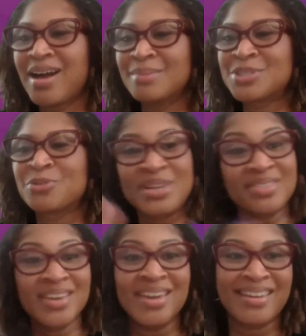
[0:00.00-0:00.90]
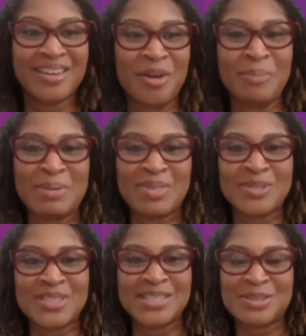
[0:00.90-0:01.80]
to rethink, you know, maybe
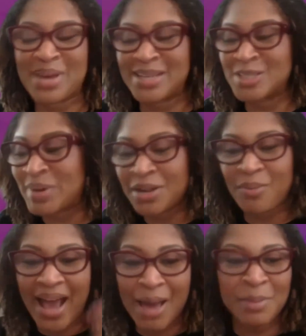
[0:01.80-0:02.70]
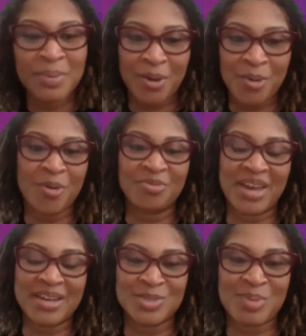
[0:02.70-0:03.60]
those sentiments. But anyway, I'm a big Coco
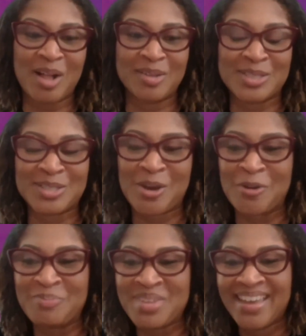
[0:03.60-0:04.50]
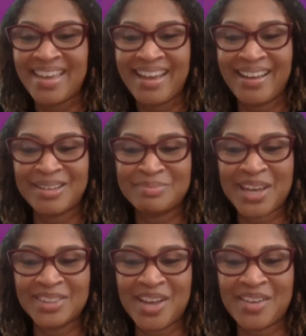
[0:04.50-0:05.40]
fan as well. And so
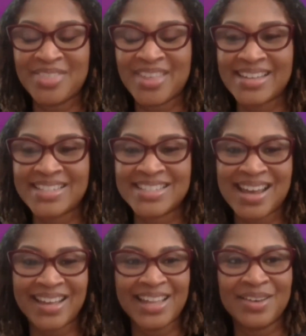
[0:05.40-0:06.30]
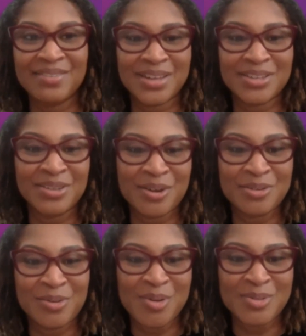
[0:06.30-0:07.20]
I love that. I love that, you know,
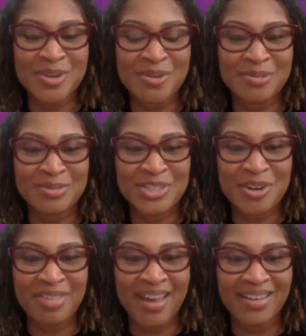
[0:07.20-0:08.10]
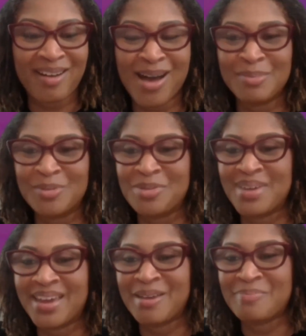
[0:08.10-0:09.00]
you also share that in common with
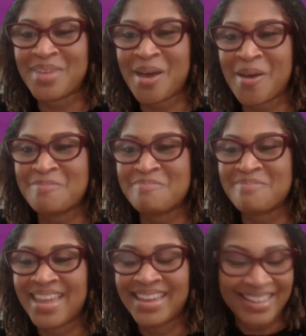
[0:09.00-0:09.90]
me. And